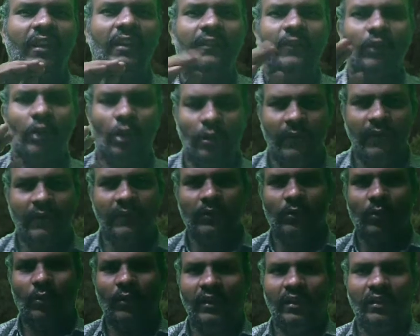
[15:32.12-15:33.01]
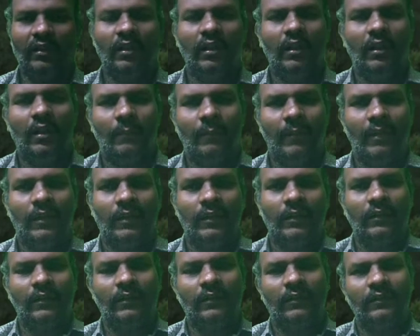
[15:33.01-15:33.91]
it's always going. But
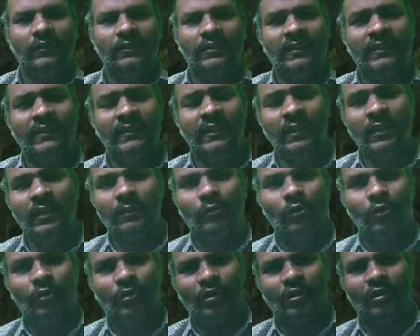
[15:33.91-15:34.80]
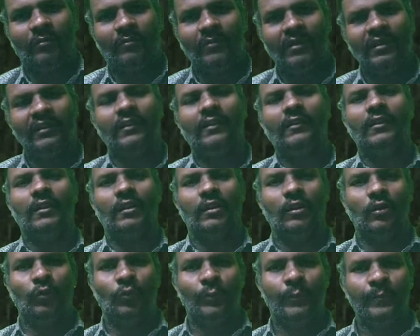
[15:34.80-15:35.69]
just think about your mother
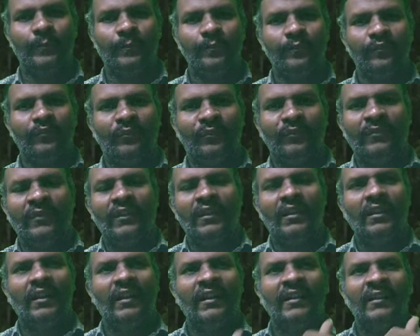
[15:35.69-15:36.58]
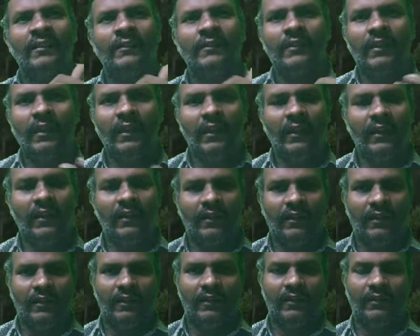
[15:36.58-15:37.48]
tongue now. Let us take
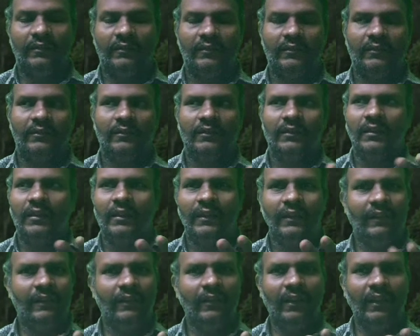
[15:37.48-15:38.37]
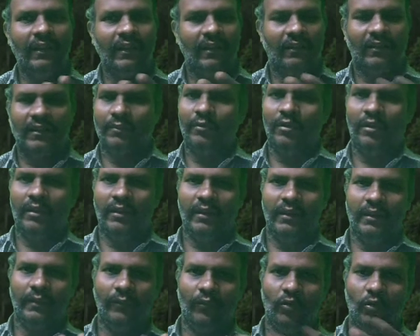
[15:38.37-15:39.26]
Hindi and Tamil.
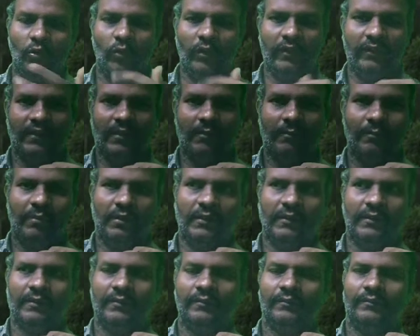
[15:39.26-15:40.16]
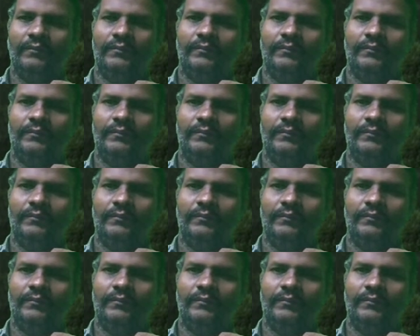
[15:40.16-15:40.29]
I'll give two examples.